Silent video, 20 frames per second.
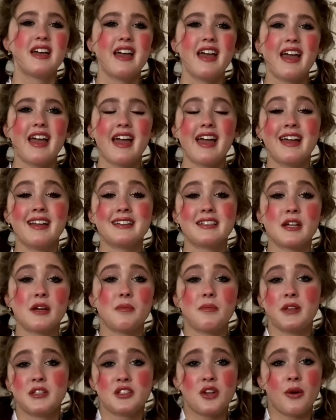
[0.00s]
and
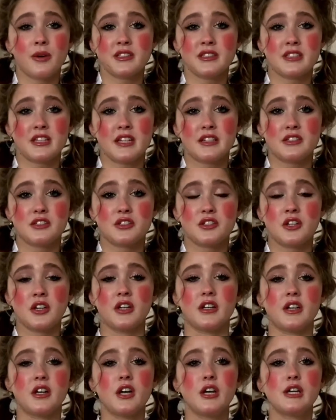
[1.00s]
it always tastes good.
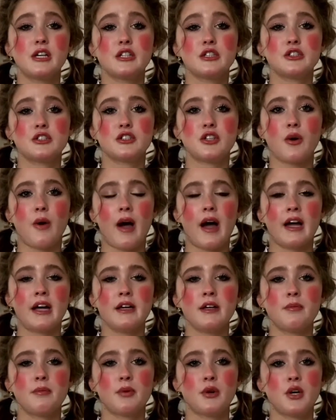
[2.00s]
So
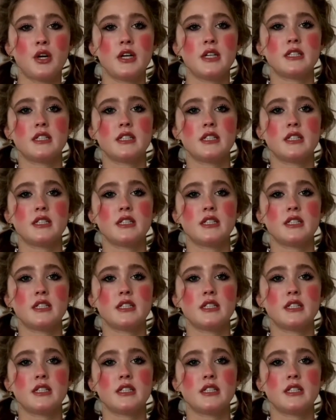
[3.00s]
I put